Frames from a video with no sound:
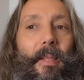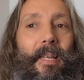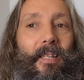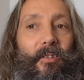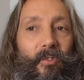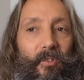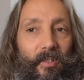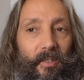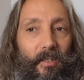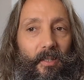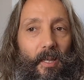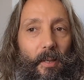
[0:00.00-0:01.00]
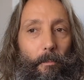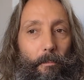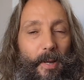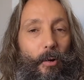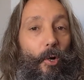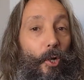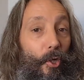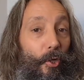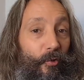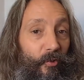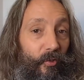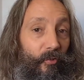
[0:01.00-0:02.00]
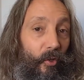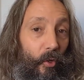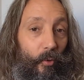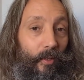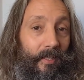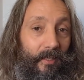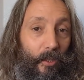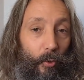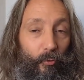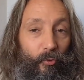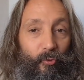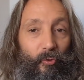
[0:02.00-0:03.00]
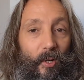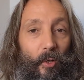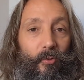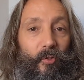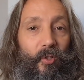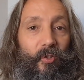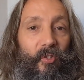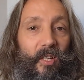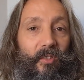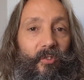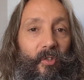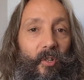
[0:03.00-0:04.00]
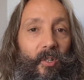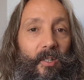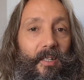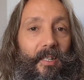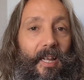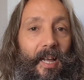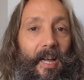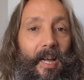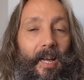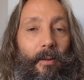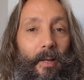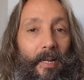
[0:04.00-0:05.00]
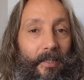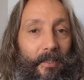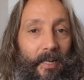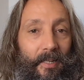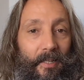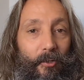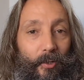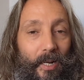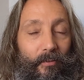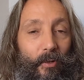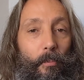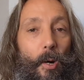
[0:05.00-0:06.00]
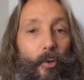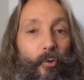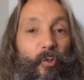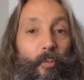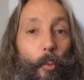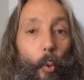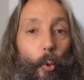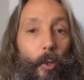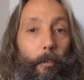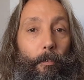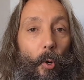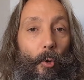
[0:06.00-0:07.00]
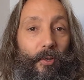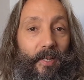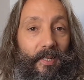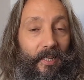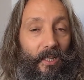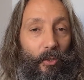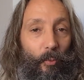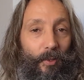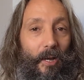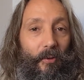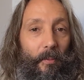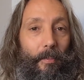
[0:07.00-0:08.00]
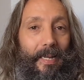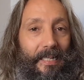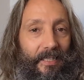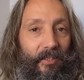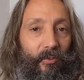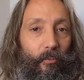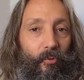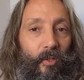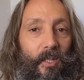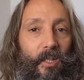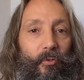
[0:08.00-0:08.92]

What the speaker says: It's mirrorless, so it goes straight onto the sensor, and then you can have a much smaller body without the mechanisms.